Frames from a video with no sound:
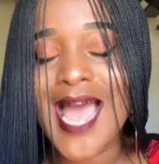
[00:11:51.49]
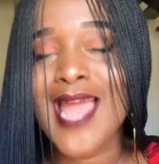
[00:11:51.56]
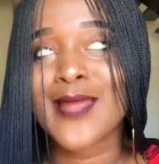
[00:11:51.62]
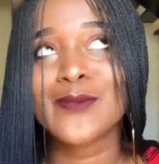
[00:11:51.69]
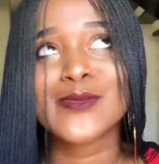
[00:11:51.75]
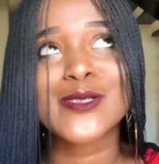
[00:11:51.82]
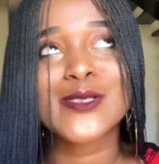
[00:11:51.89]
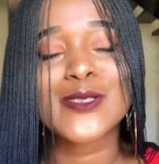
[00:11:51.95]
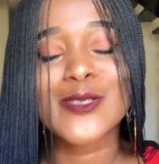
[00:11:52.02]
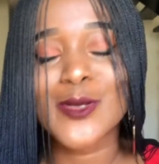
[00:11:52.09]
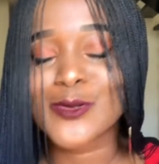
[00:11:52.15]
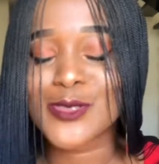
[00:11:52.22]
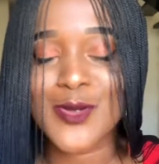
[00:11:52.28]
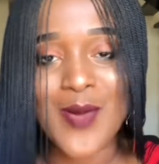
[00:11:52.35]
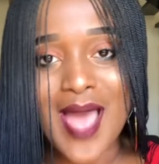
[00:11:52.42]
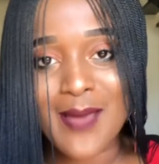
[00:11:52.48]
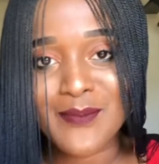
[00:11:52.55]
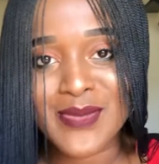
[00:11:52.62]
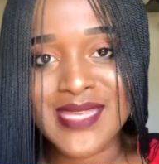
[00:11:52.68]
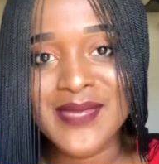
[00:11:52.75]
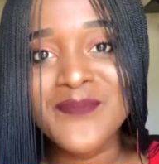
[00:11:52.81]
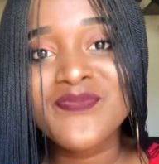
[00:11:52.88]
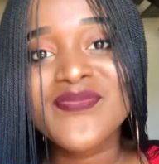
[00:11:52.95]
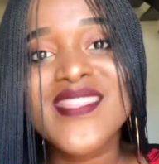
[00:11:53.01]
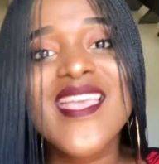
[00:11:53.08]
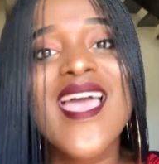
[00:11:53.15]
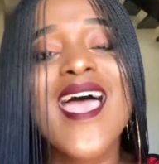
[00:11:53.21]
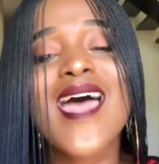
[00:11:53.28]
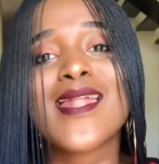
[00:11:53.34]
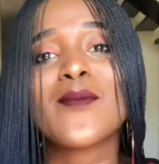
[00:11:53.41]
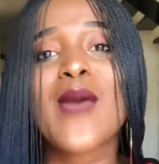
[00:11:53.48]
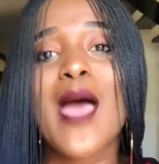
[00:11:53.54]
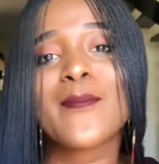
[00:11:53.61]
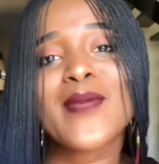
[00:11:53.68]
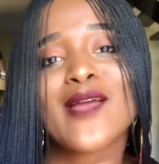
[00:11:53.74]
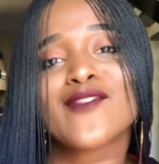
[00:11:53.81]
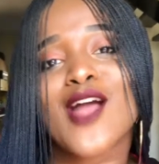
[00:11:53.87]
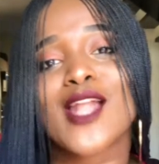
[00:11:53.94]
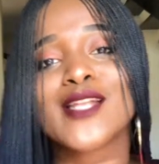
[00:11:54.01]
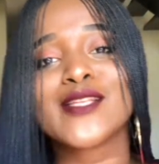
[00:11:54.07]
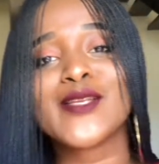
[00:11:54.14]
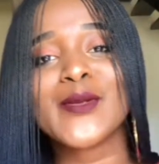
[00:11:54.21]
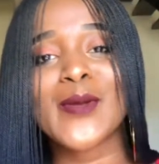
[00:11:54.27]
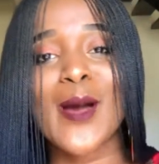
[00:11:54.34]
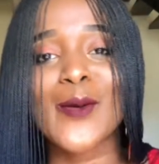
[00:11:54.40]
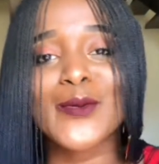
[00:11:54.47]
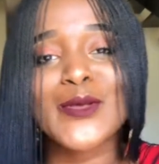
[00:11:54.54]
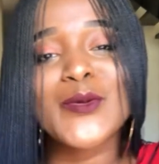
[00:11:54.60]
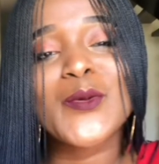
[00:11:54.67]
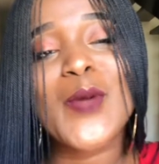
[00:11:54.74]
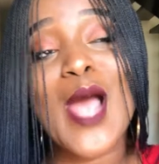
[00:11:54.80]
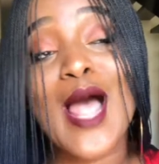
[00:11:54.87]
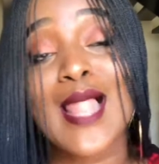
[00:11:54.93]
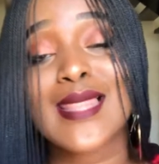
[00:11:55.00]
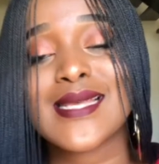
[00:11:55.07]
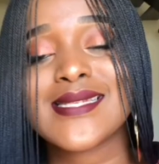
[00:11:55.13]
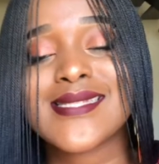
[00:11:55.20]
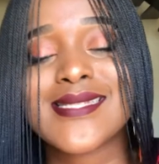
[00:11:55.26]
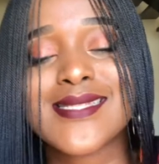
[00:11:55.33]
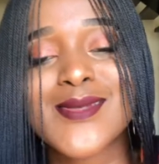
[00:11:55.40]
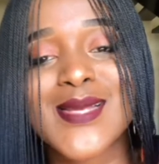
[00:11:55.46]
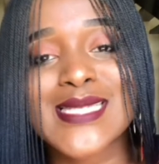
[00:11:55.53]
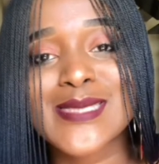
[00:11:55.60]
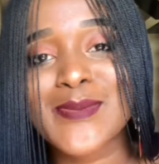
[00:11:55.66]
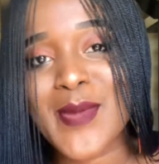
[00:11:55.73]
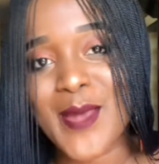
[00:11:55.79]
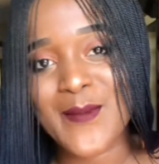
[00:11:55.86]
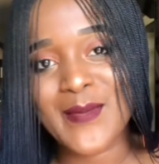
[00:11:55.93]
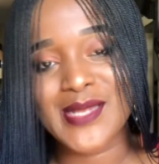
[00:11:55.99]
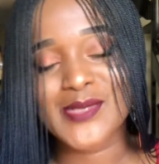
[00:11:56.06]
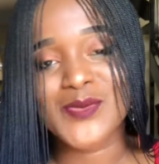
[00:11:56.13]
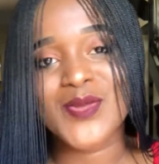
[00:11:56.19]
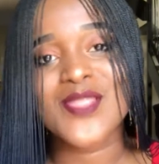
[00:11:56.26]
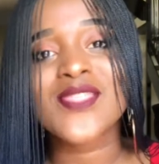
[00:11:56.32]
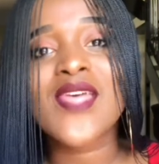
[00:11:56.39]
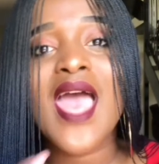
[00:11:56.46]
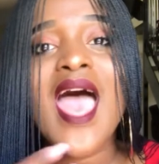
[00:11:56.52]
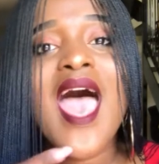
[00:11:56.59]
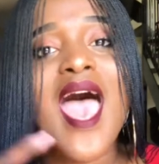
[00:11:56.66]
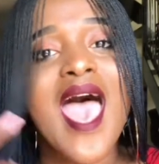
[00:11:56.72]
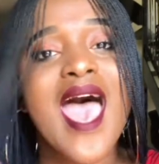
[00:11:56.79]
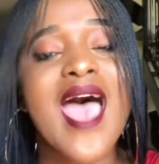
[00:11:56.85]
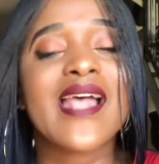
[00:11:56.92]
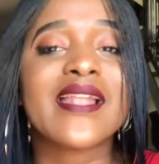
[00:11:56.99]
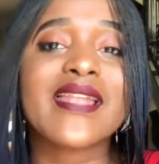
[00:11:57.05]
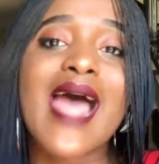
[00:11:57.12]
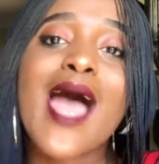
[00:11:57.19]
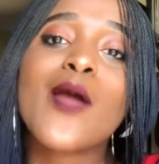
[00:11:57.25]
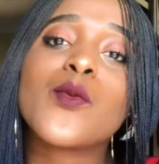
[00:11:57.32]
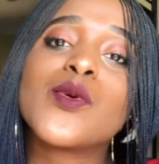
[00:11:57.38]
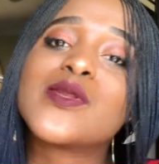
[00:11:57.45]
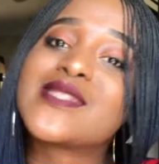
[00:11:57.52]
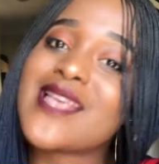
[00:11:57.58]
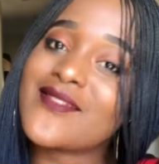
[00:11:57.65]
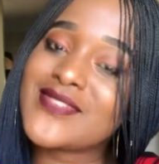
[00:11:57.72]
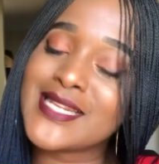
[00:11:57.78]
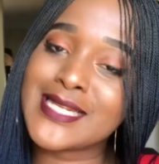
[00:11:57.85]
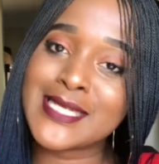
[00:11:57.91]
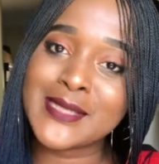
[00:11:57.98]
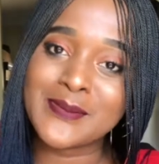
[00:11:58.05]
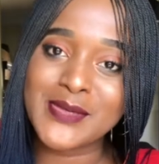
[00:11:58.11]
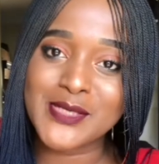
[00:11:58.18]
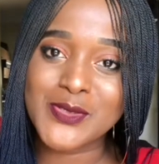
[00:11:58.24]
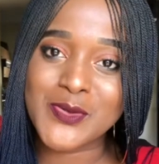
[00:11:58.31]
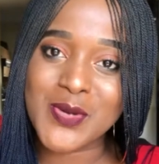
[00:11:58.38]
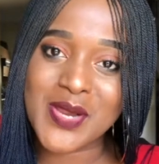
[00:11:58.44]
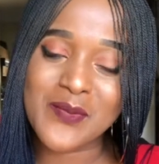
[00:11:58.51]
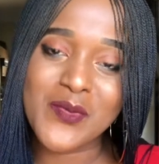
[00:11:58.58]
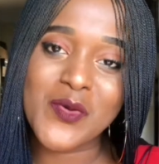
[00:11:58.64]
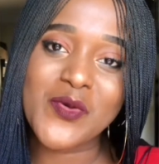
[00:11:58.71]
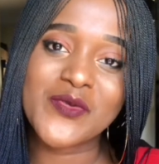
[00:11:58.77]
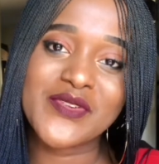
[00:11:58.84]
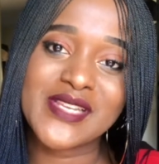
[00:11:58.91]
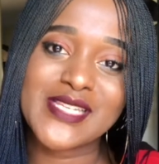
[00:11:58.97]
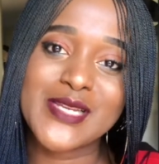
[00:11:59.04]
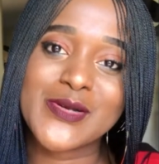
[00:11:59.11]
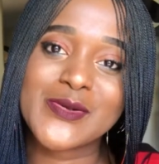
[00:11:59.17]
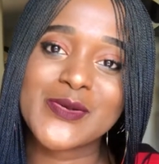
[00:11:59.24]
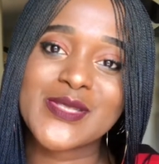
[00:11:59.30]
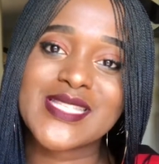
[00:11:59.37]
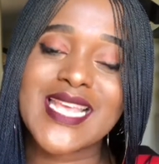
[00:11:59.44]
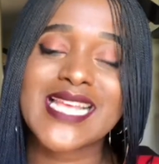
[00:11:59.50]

I am so happy, and I'm happy I've got, you know, new colors to experiment with, and I will definitely be doing more videos